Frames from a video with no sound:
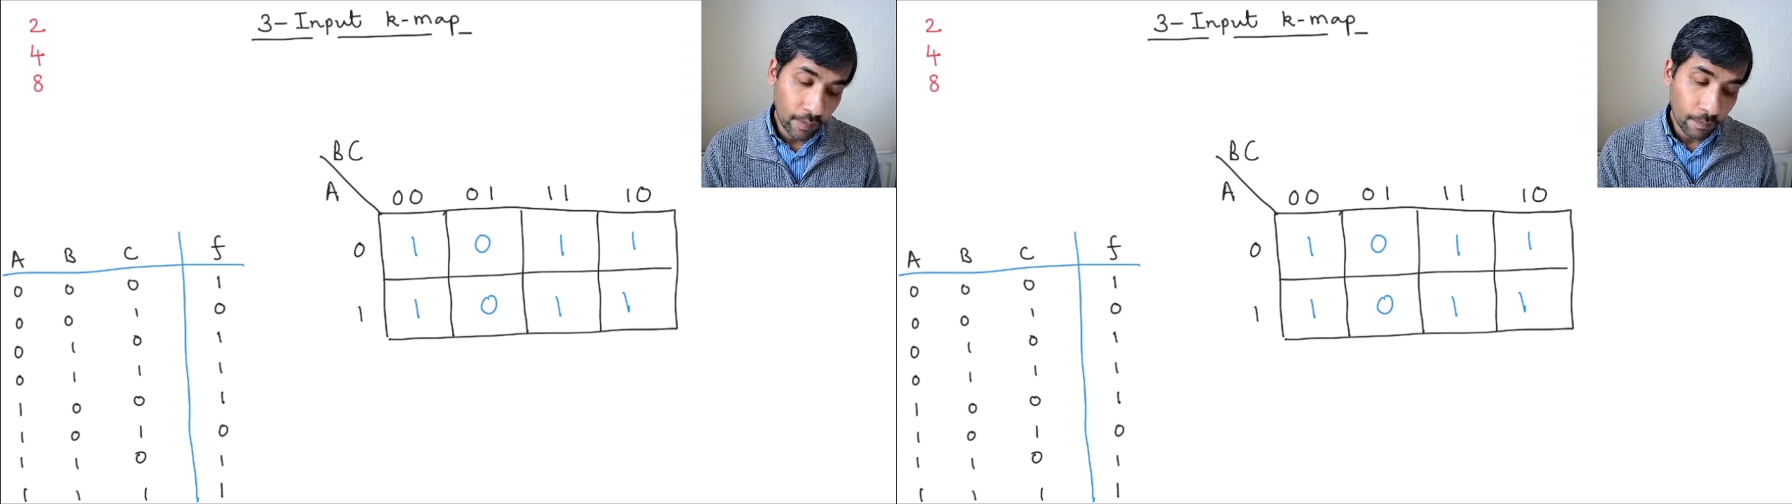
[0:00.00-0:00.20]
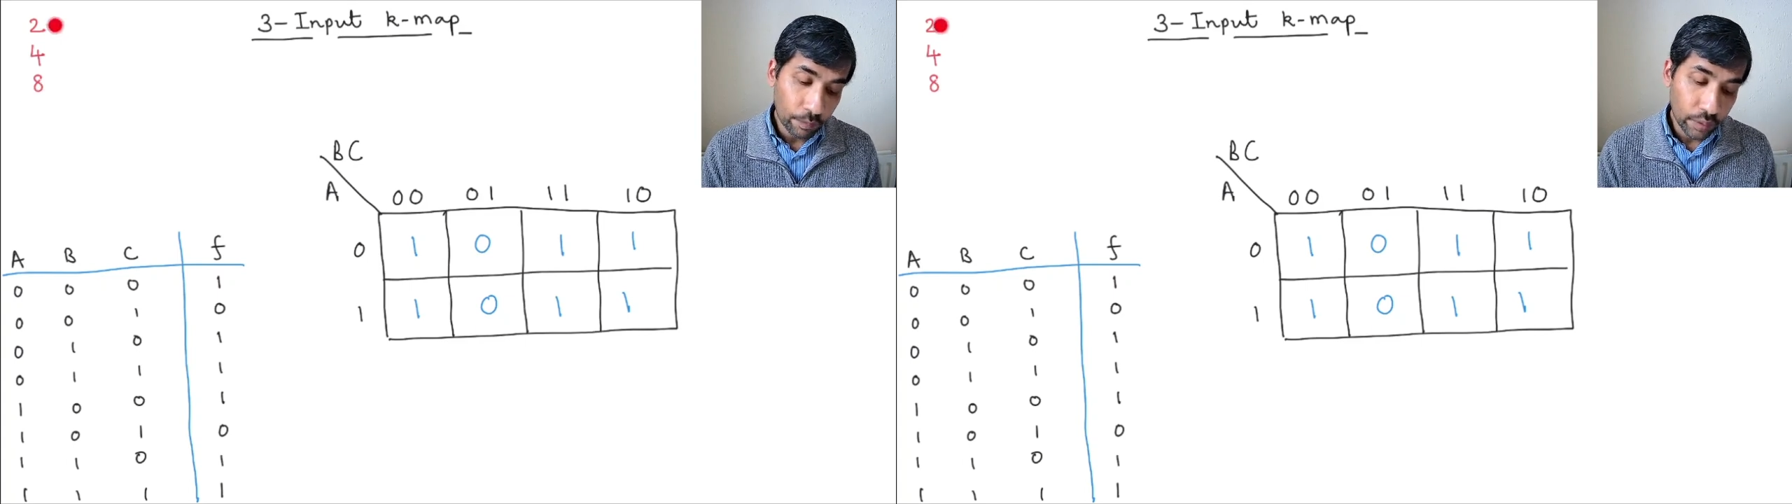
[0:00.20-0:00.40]

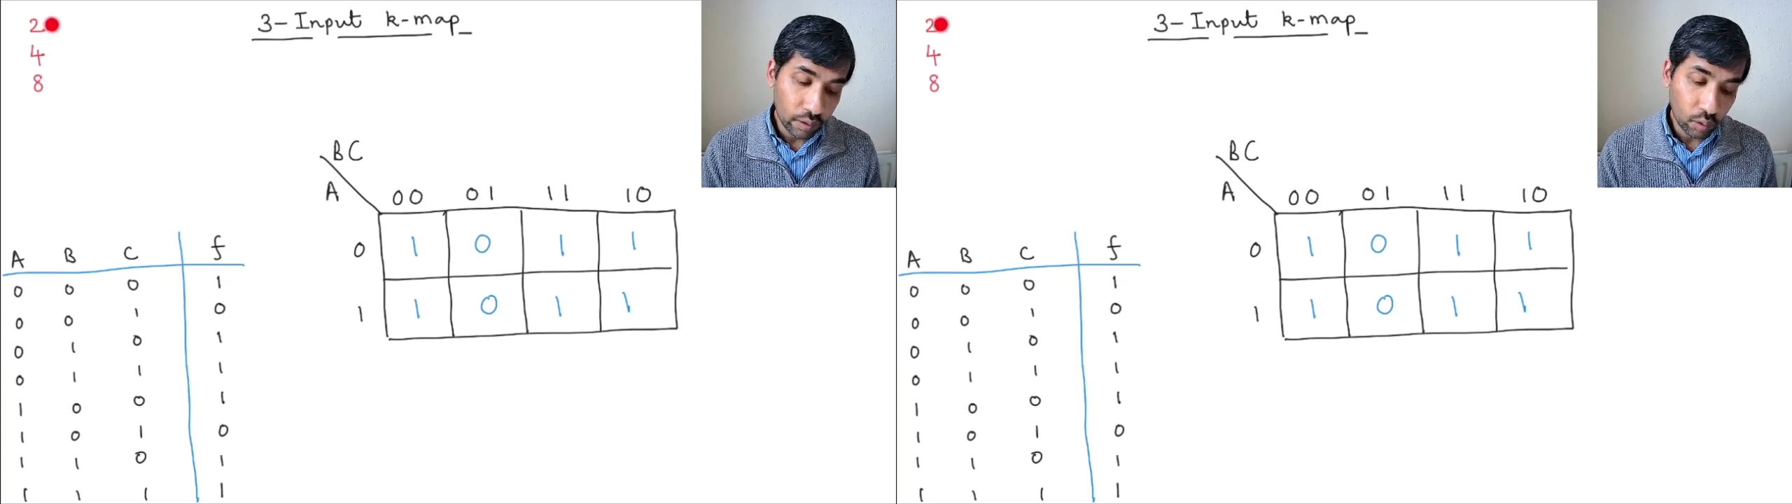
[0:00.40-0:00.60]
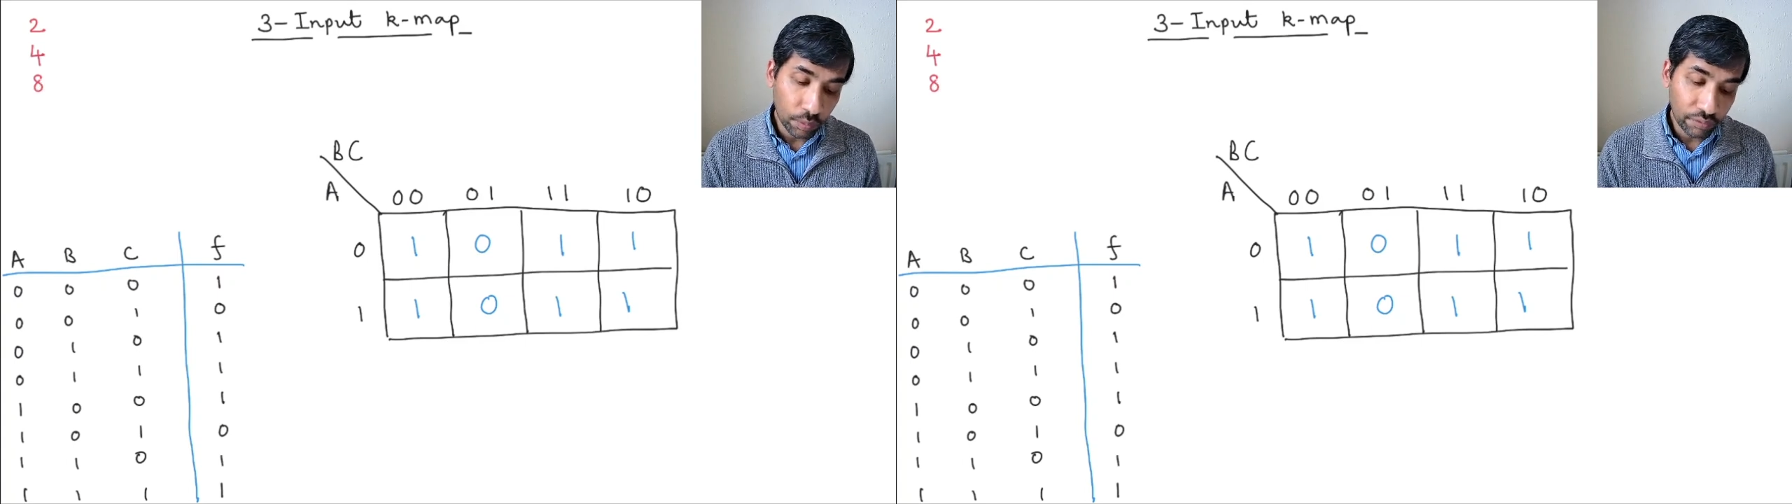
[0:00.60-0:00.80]
but a
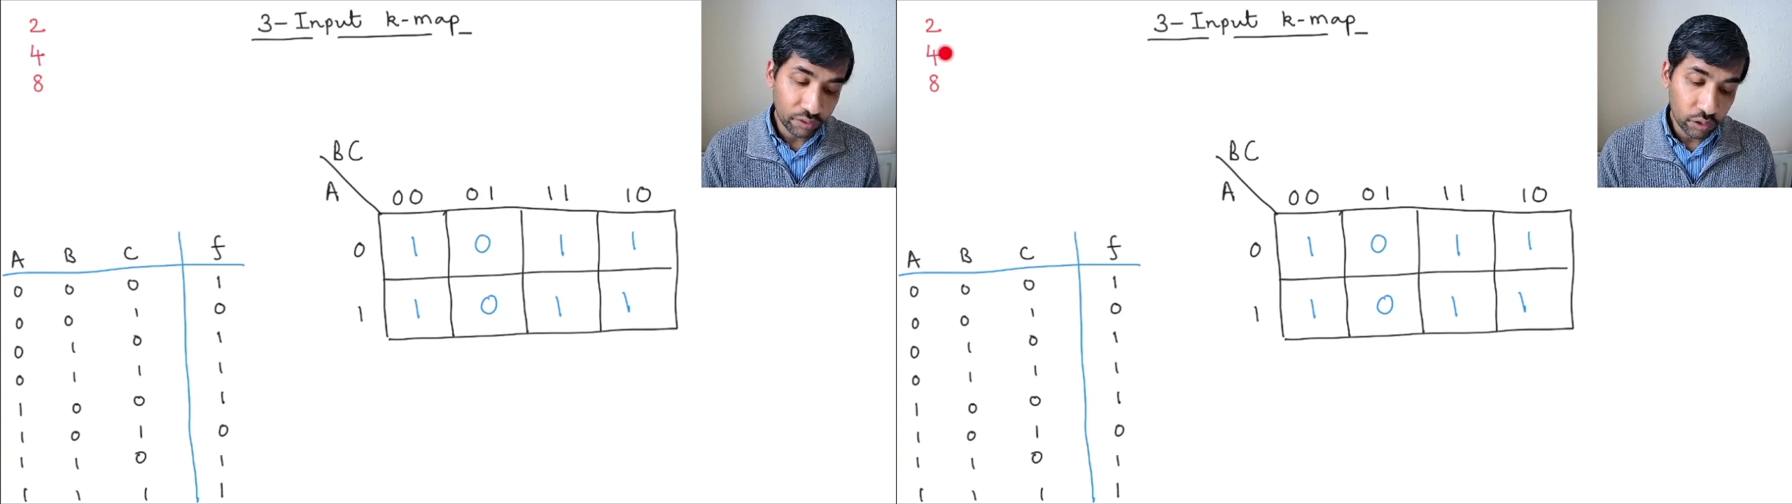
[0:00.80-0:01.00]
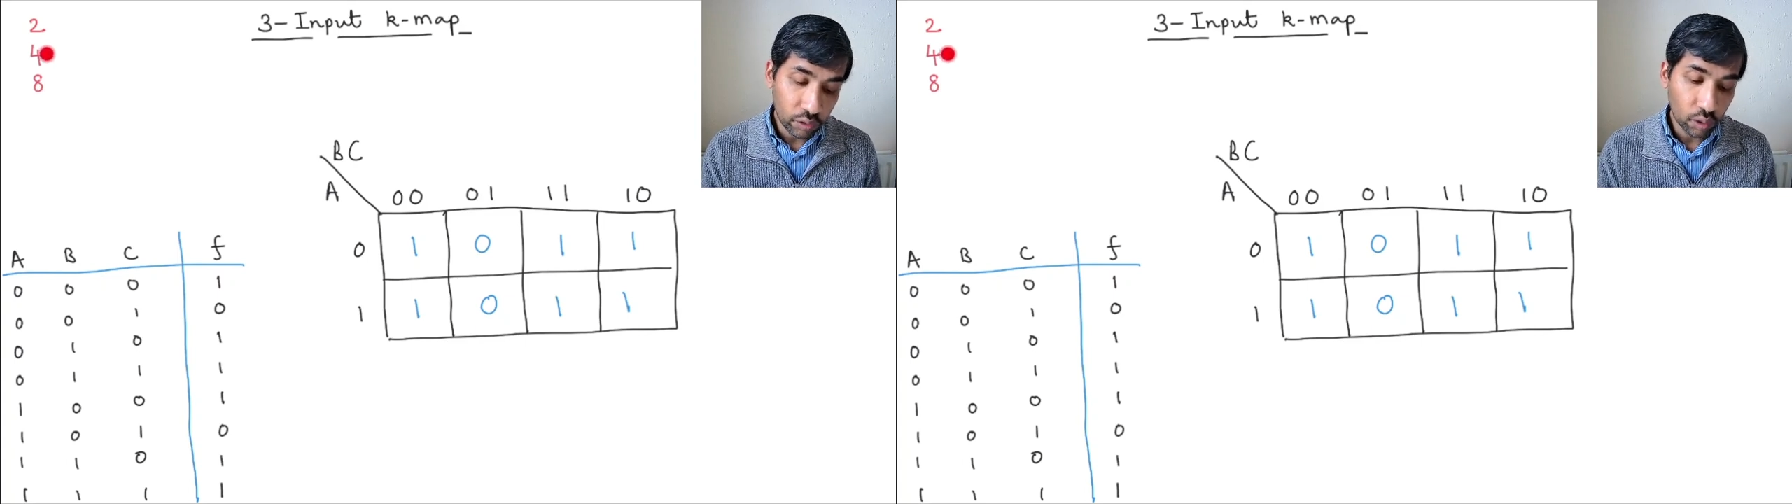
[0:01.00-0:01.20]
group of
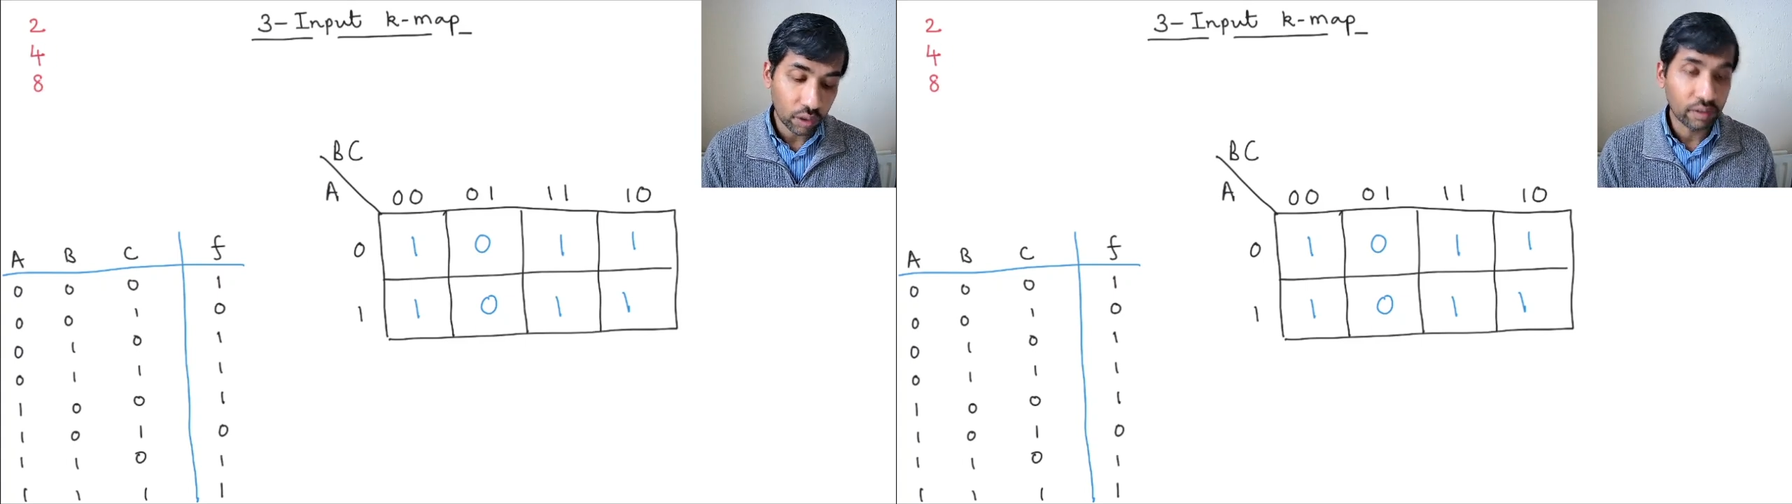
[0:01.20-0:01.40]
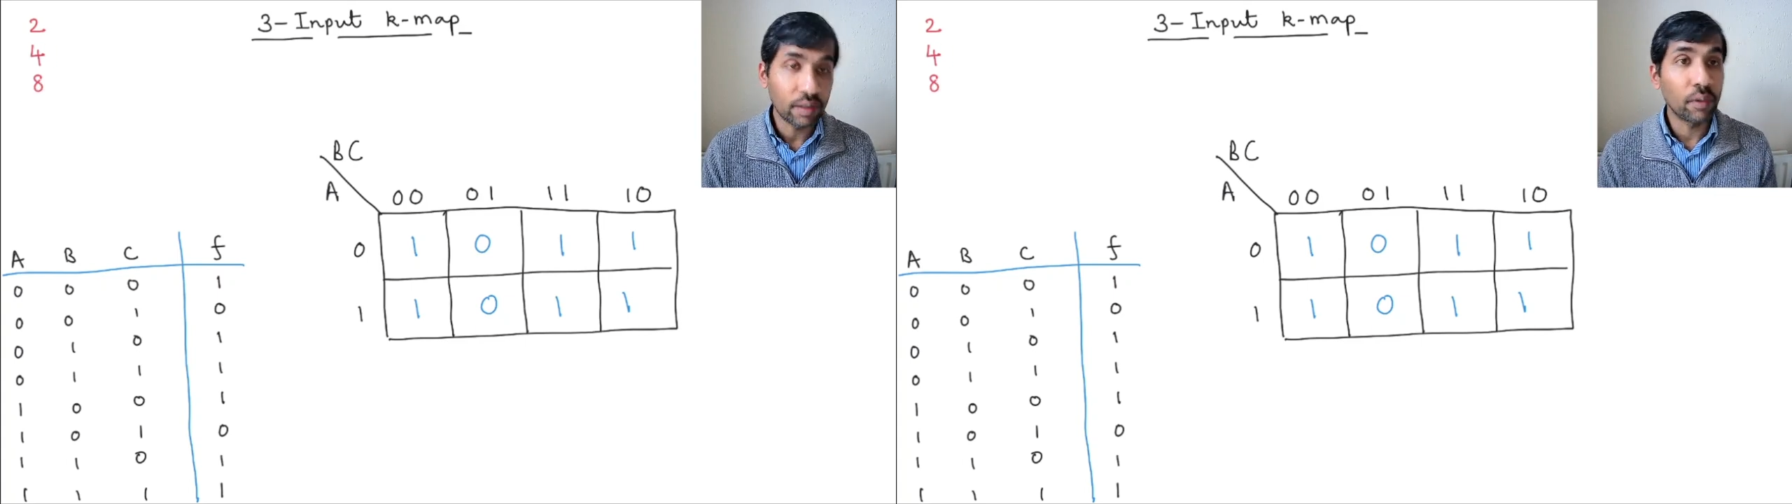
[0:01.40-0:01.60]
two or a group